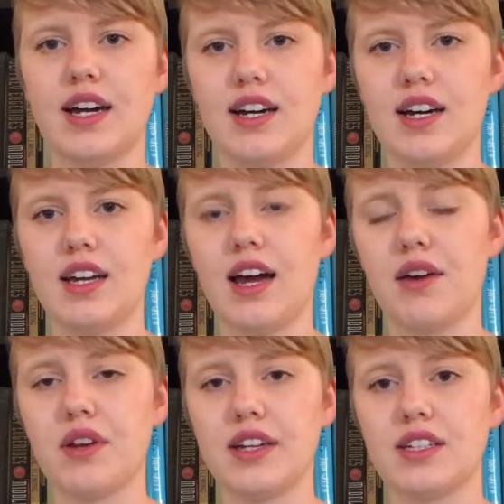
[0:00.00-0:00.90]
I
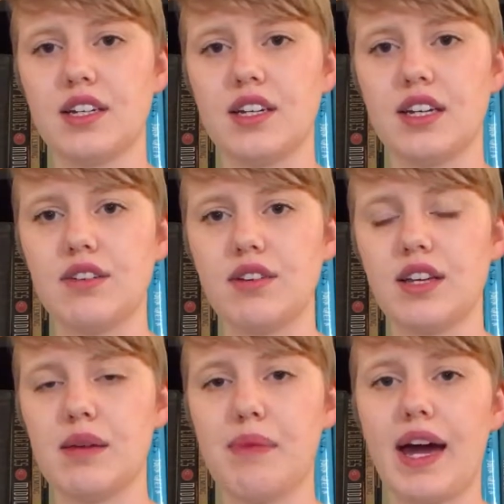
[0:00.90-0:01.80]
would like to
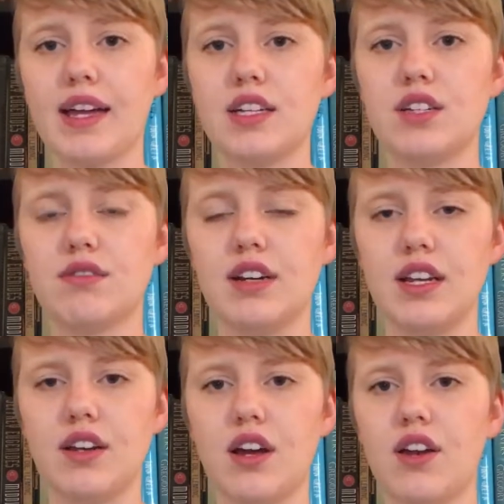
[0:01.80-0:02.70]
get back into
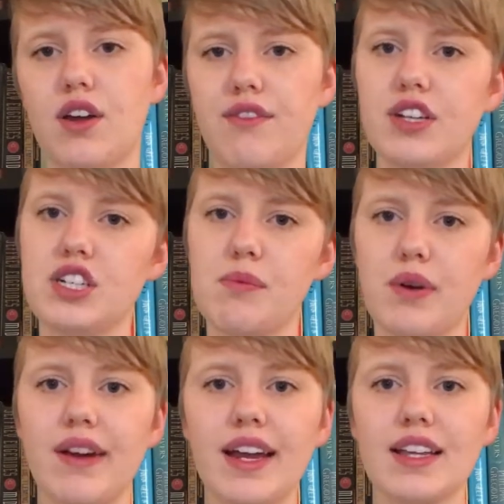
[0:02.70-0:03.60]
reading nonfiction
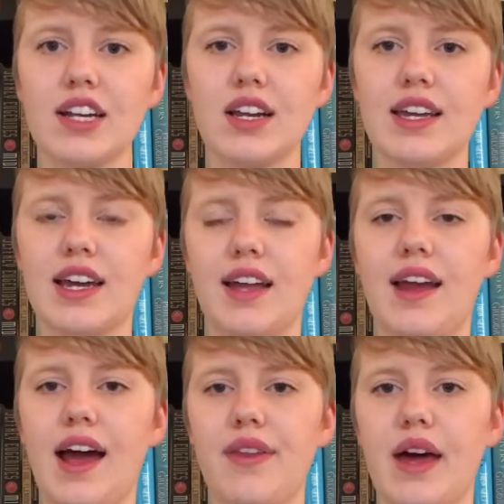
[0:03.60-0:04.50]
more regularly and
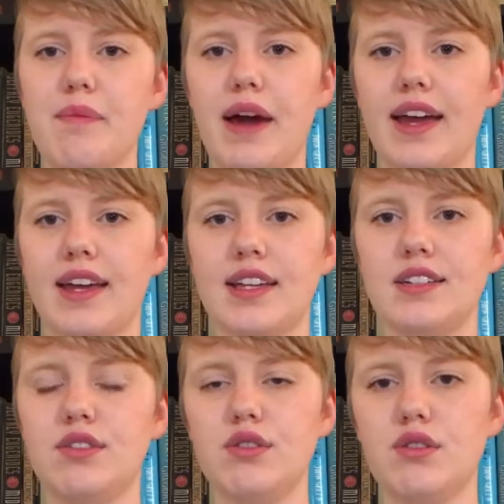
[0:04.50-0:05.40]
add that back
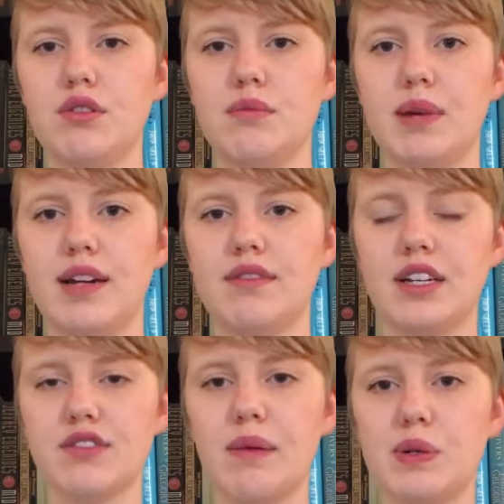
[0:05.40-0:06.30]
into my
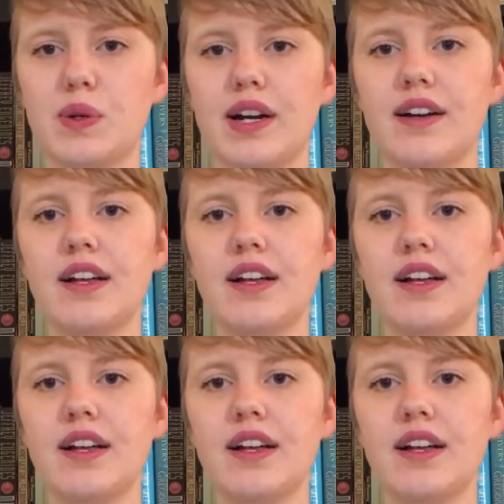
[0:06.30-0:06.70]
reading repertoire.